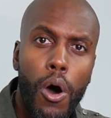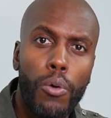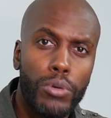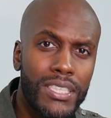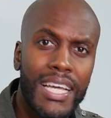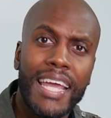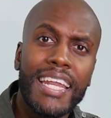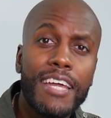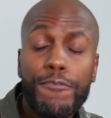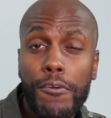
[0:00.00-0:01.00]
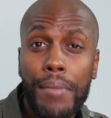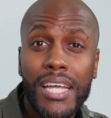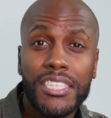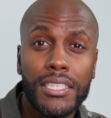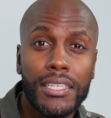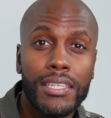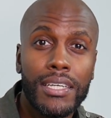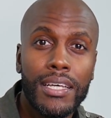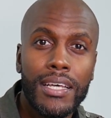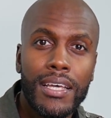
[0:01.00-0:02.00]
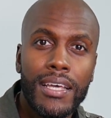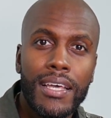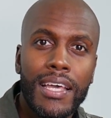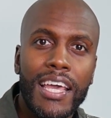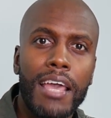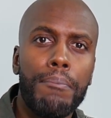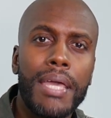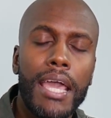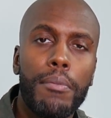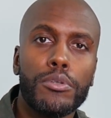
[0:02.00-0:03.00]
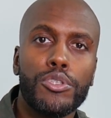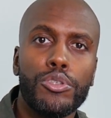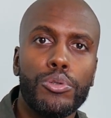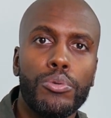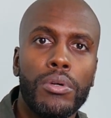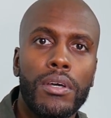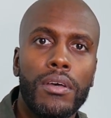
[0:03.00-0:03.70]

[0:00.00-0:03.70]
retain information and be able to